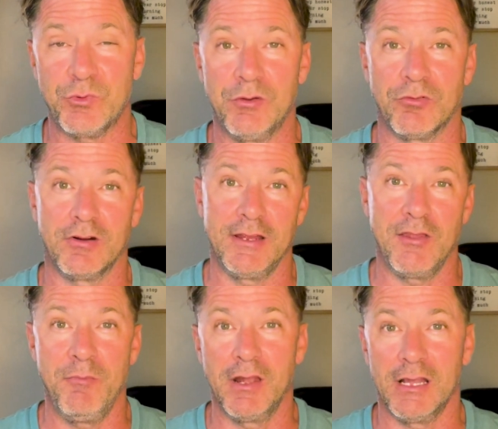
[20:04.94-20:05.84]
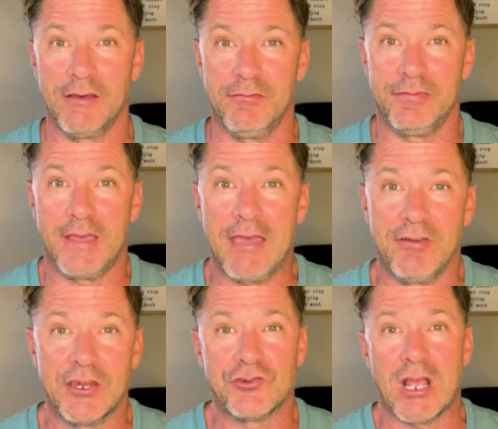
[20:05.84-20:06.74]
we were in the middle of
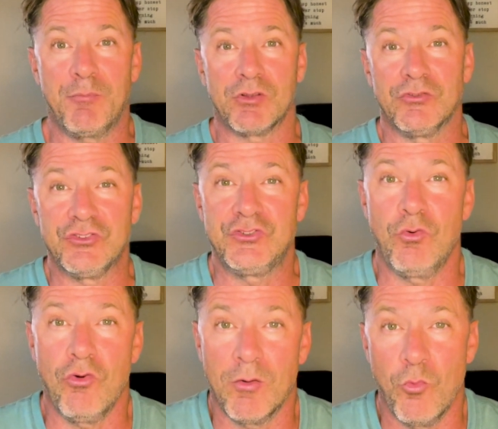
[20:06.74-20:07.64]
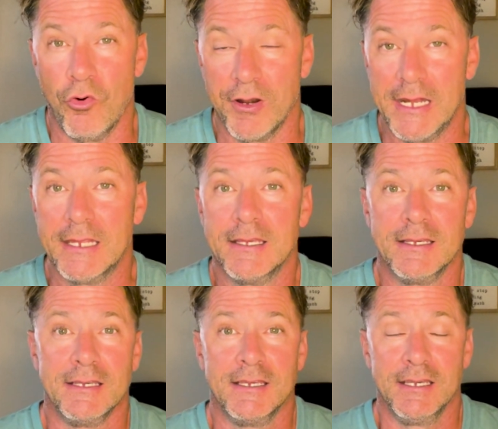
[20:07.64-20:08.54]
having a tropical storm warning,
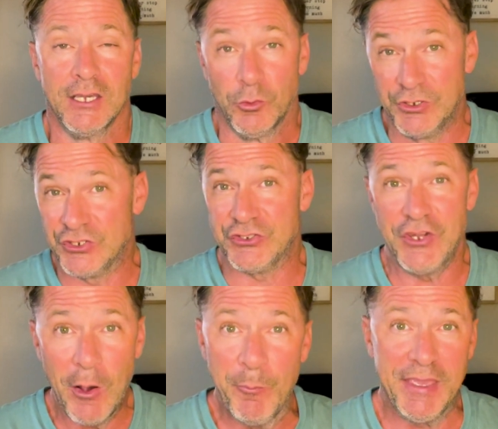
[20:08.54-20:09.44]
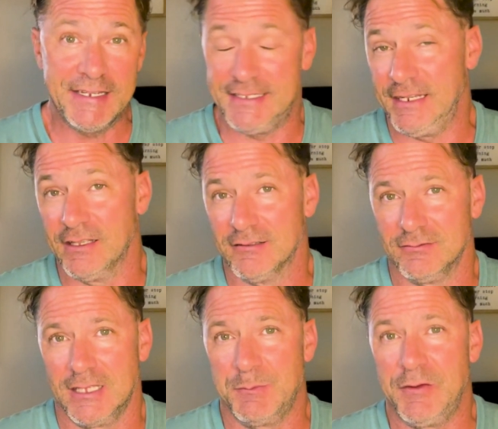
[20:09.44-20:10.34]
which is no big deal.
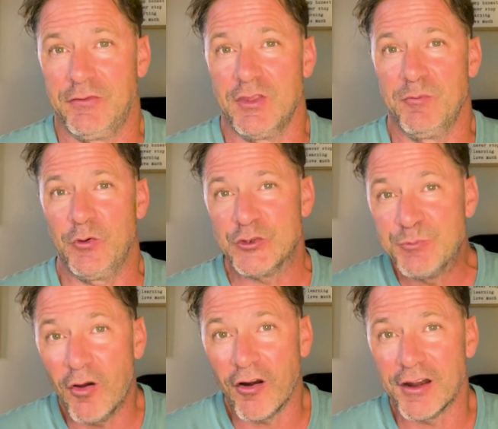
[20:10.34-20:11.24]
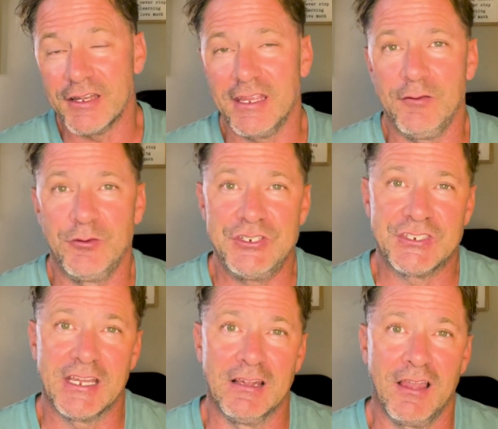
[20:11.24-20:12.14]
I mean, for the most part, you would just
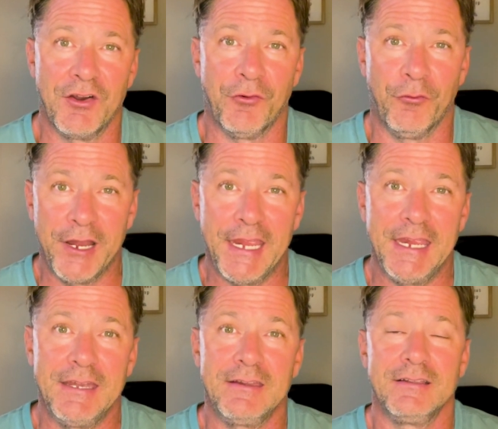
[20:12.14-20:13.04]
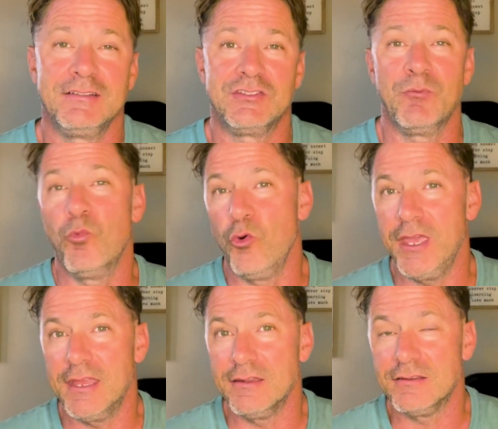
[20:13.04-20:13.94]
get a lot of rain, some
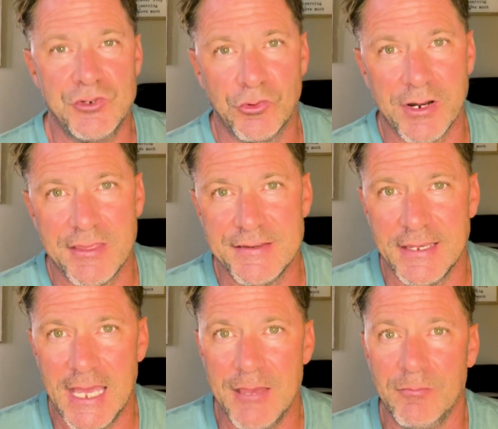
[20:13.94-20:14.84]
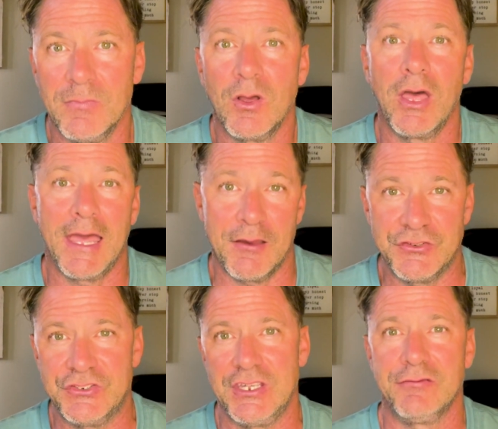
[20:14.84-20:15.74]
wind. Majority of the time,
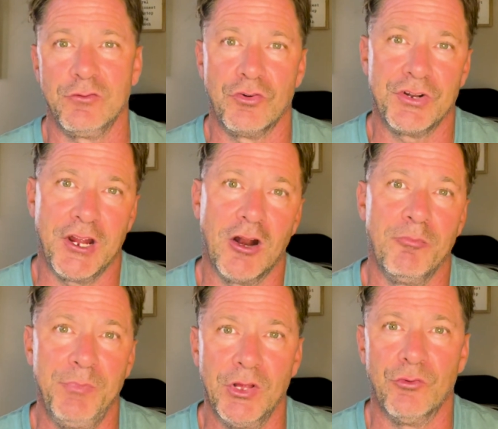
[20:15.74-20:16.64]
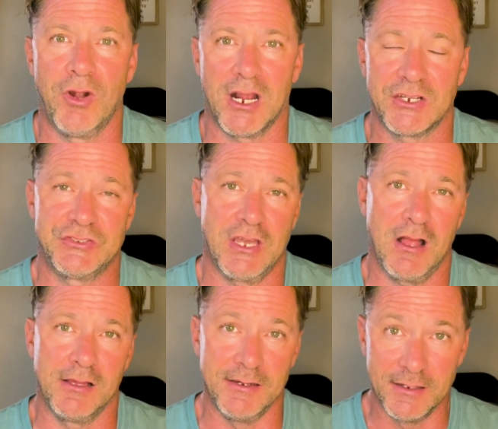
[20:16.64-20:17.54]
houses in Florida are built rock
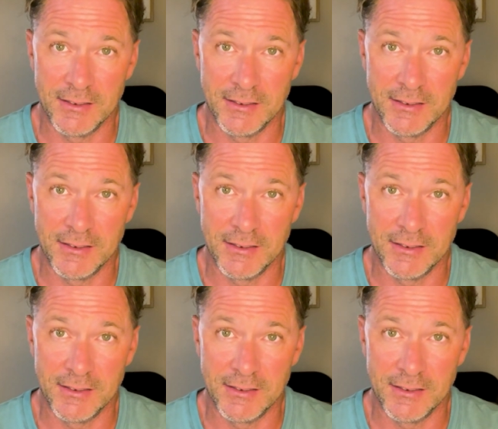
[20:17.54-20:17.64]
solid